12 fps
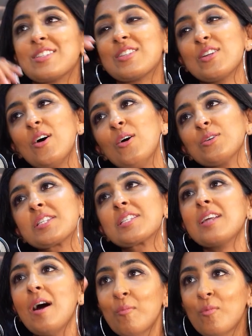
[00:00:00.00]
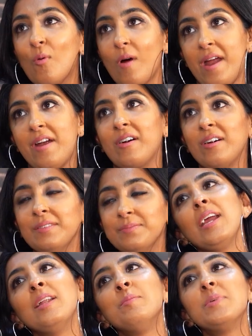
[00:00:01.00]
So somewhere
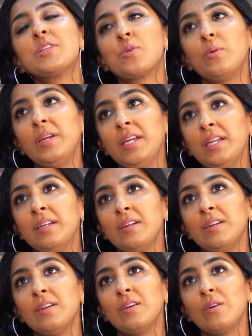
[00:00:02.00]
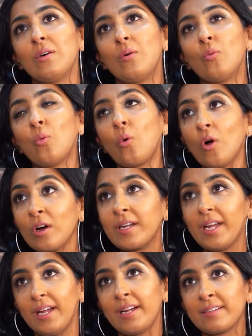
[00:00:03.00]
in between
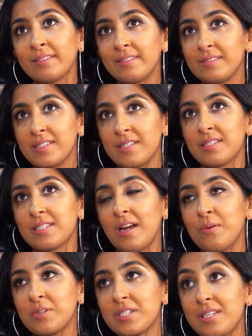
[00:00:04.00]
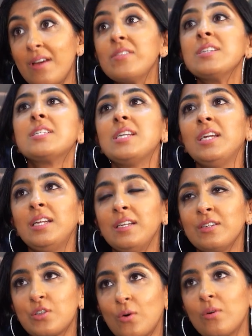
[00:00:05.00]
working since I was
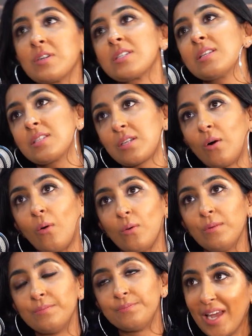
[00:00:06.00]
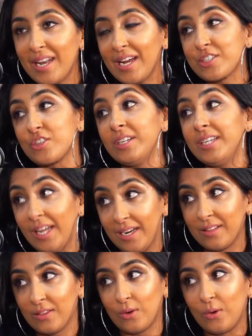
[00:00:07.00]
17 towards this goal and actually
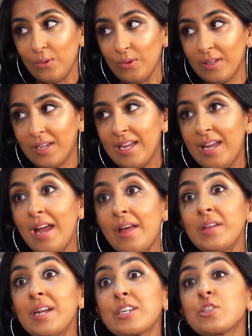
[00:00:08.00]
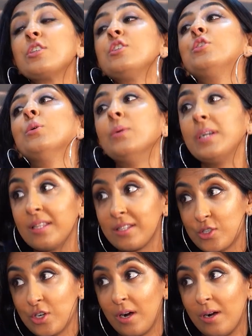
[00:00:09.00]
getting the goal, and then actually doing
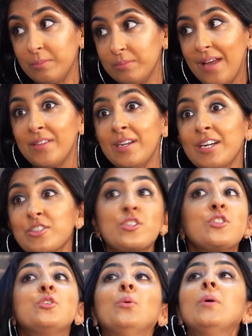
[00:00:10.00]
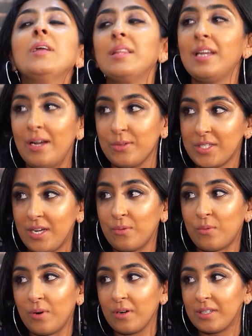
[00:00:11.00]
the job, and then actually doing the outside
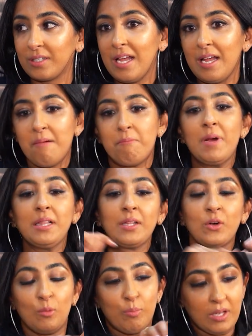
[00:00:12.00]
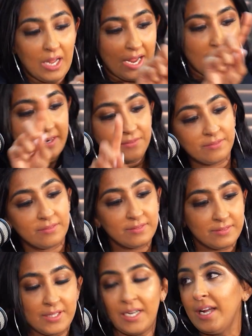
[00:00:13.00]
work, my little plan
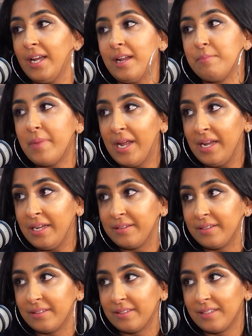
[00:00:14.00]
that I had made